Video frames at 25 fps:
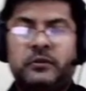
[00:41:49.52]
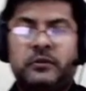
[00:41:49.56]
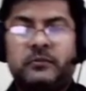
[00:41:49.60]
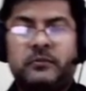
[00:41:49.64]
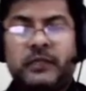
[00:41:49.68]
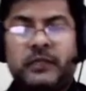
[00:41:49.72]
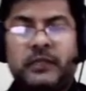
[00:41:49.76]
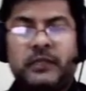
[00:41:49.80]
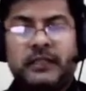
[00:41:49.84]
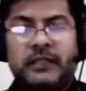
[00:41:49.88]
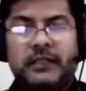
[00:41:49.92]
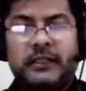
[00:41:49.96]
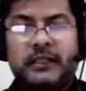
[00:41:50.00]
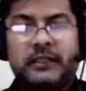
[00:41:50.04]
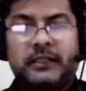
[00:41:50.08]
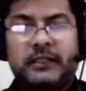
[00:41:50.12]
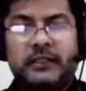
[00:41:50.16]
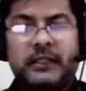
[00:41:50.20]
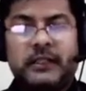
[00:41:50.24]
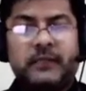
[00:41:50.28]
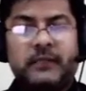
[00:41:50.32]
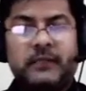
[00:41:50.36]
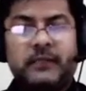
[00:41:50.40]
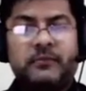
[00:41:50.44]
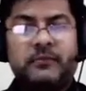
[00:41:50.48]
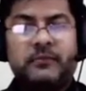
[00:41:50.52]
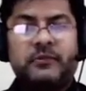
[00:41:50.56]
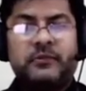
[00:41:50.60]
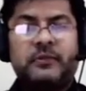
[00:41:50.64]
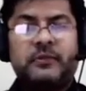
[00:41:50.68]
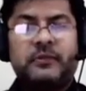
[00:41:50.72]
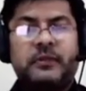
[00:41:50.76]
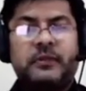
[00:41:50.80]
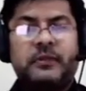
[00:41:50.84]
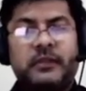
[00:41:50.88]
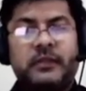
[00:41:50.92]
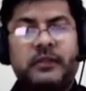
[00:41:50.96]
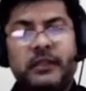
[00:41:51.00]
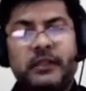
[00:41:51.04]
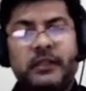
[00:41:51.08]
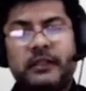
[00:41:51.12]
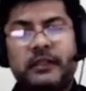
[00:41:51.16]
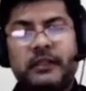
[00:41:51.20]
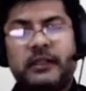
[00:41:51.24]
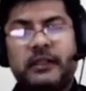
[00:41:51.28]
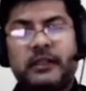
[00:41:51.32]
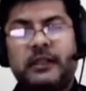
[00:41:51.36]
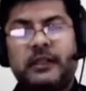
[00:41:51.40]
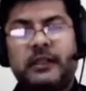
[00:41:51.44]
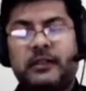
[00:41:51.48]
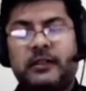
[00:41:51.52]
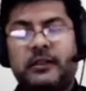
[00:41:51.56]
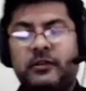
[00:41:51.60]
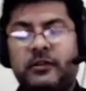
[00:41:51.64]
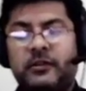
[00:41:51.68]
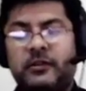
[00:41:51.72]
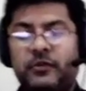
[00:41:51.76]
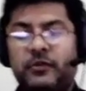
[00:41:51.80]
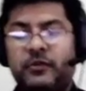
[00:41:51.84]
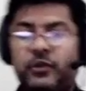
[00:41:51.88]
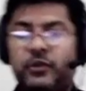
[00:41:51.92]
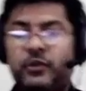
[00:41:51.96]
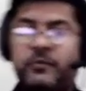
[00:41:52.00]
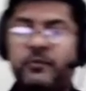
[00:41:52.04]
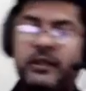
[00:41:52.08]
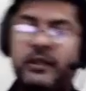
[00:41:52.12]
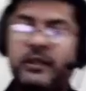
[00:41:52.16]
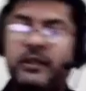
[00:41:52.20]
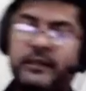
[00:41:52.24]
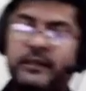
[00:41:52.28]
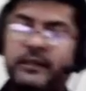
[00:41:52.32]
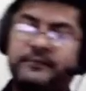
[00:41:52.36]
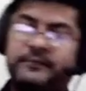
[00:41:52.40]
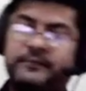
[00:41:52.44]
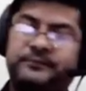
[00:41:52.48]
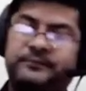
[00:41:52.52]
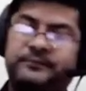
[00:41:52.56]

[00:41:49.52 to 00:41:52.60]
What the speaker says: By that time, take care. Goodbye.